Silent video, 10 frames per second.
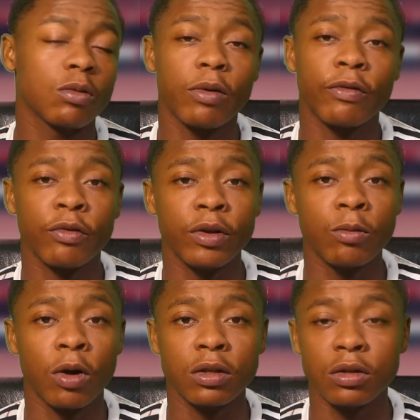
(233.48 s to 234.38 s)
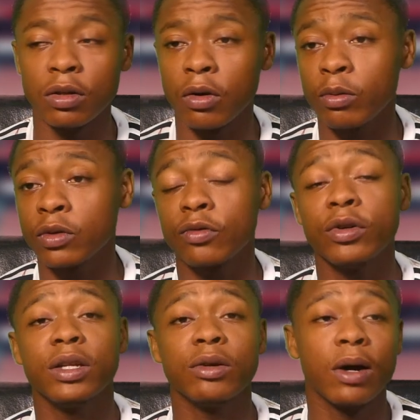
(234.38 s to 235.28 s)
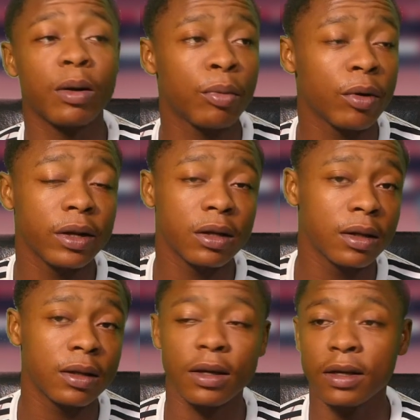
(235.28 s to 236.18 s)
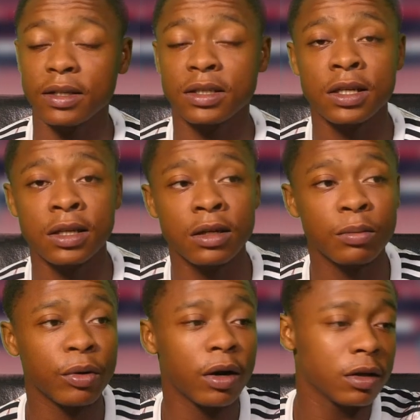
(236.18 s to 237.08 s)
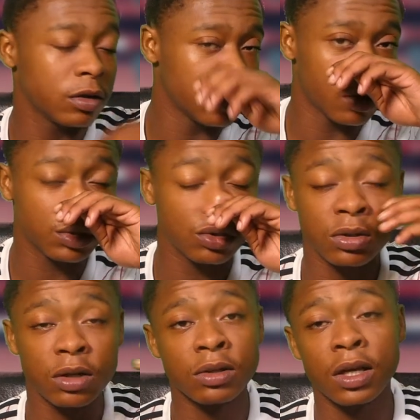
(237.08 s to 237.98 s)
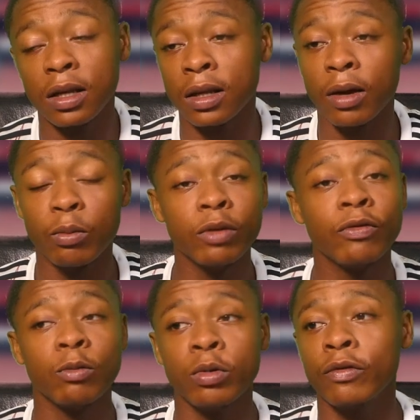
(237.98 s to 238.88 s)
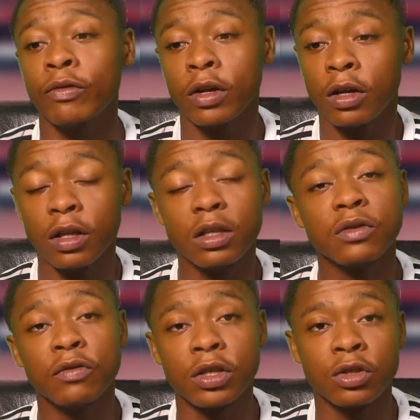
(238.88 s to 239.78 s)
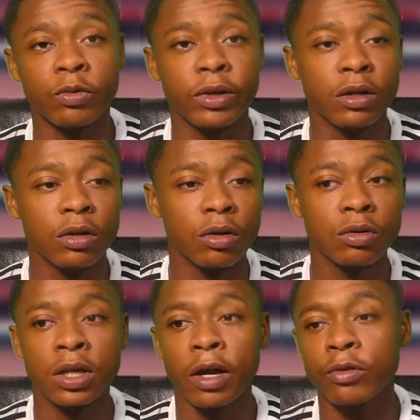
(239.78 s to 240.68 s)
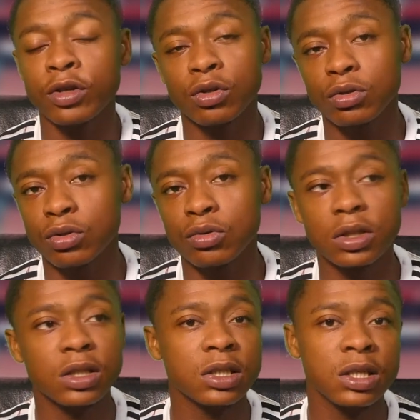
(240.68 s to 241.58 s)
won 3-1, you know. It was 3-0 at a point and then they conceded. But, you know, I'm sure they'll take that. And with this victory, you know, Tyrese John-Jules and his